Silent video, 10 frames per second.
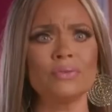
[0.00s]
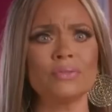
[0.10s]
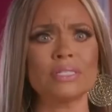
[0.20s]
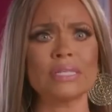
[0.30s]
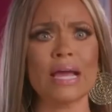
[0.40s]
who
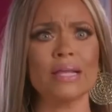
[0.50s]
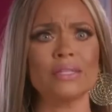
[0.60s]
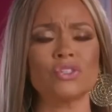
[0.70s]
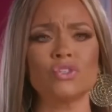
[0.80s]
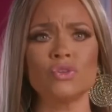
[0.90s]

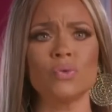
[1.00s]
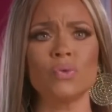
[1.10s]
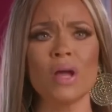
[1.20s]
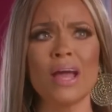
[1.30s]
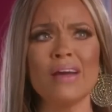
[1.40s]
decides to
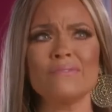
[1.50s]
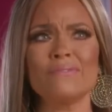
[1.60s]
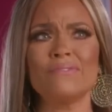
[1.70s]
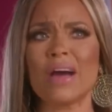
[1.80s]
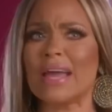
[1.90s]

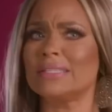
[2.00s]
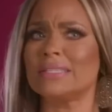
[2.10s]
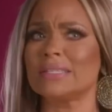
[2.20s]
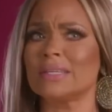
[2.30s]
fight